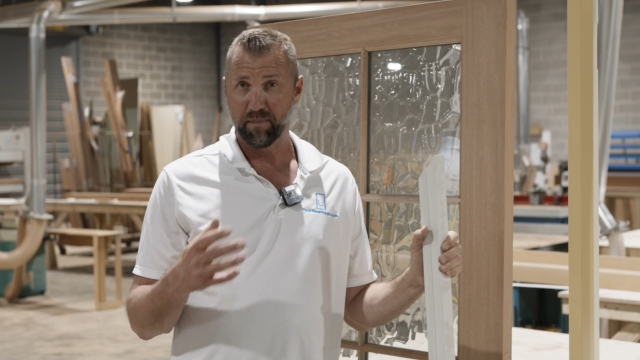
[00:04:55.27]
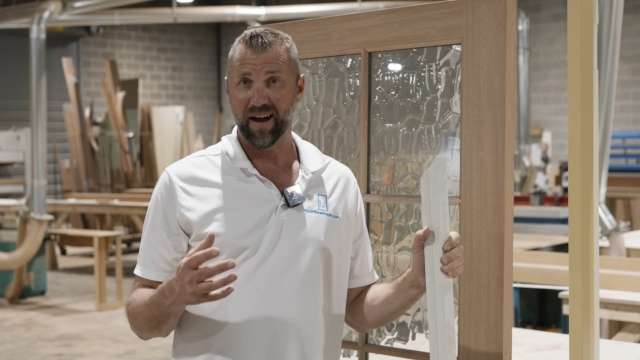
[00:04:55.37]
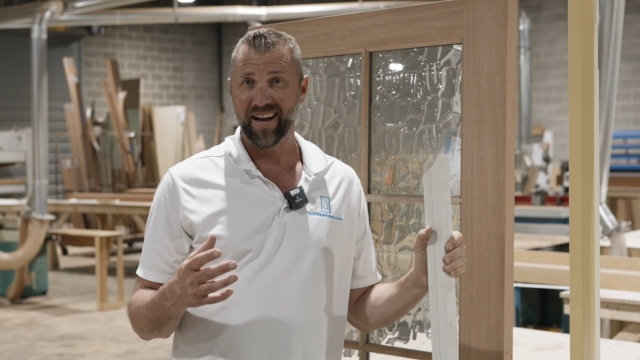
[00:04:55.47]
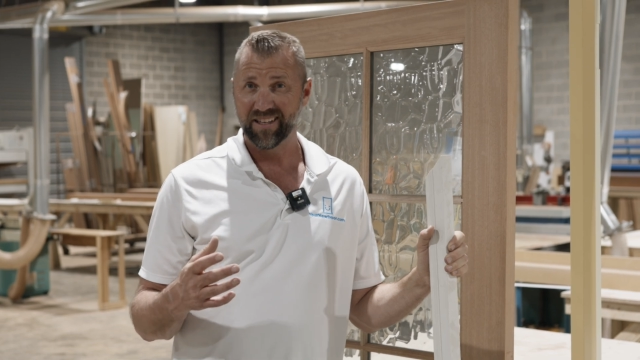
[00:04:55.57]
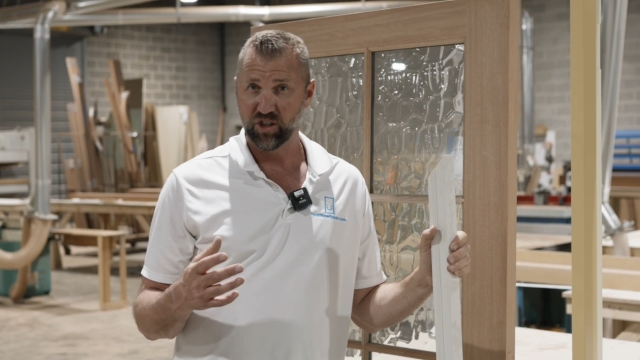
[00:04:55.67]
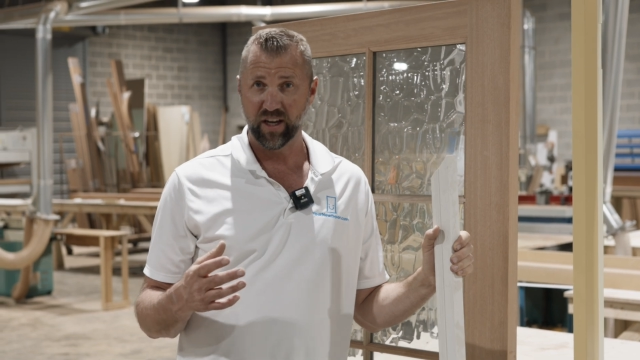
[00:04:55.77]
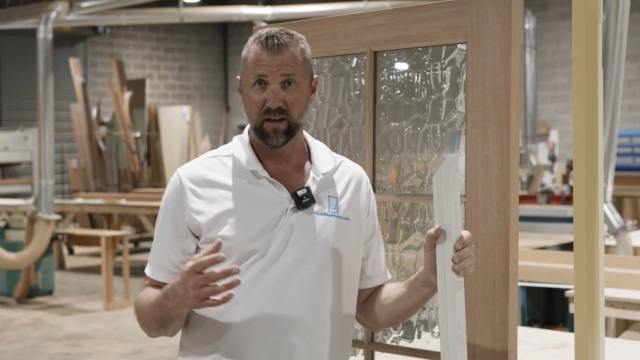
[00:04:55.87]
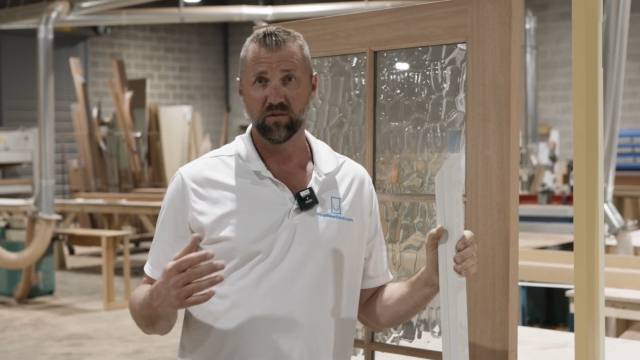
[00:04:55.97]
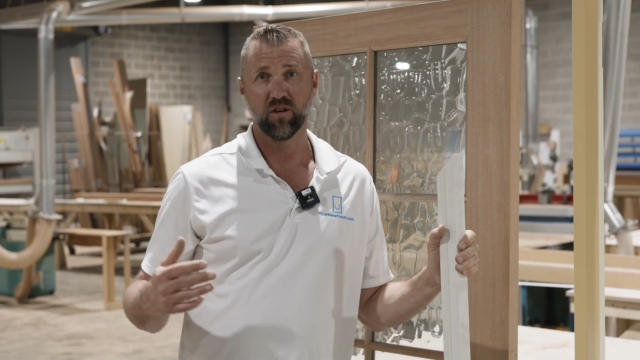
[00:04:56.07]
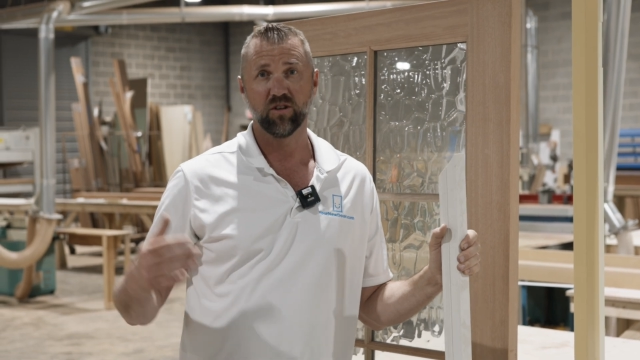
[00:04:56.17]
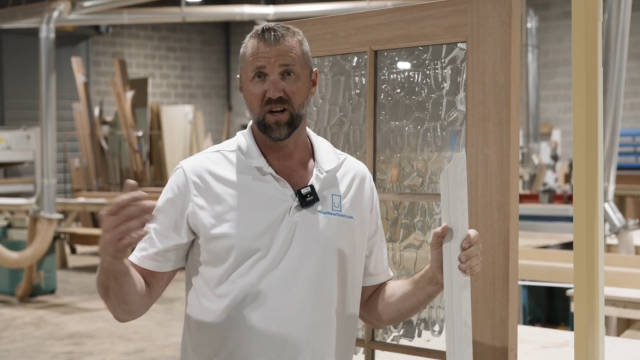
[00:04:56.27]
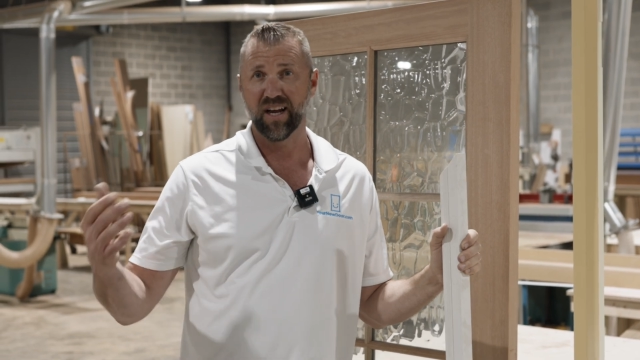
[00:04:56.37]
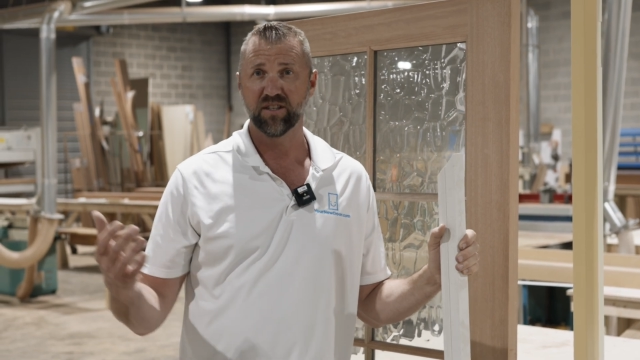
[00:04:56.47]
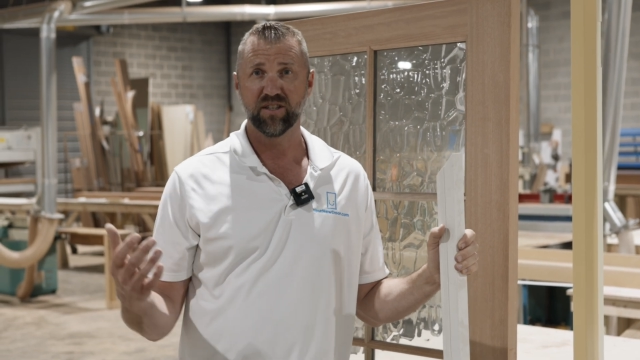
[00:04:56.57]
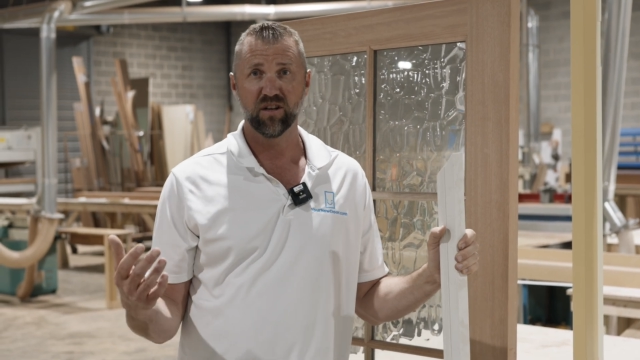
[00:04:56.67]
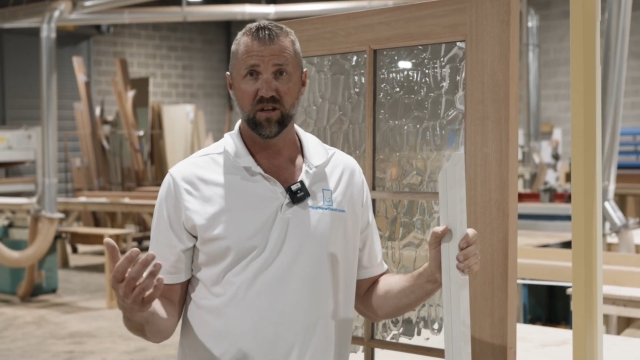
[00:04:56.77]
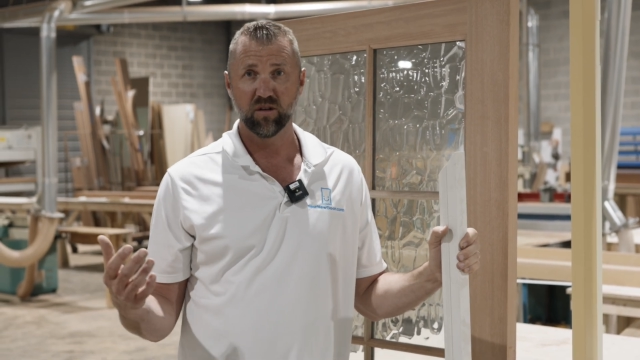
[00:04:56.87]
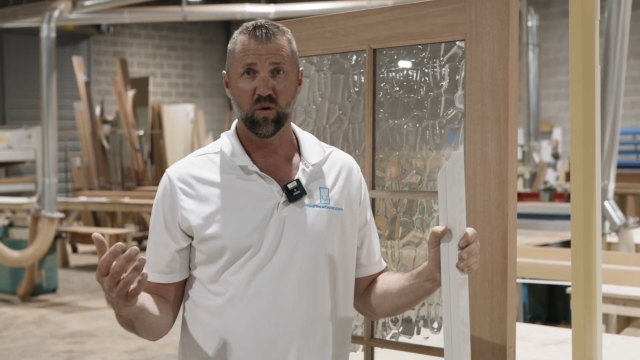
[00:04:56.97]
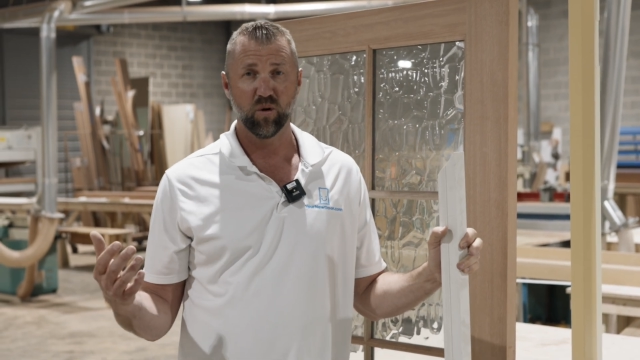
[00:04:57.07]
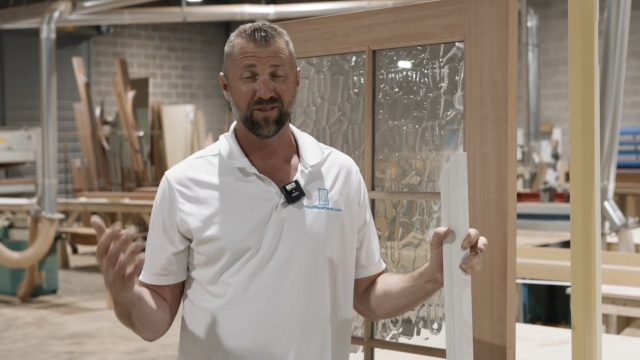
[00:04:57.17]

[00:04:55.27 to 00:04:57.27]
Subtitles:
pine jambs on your exterior doors,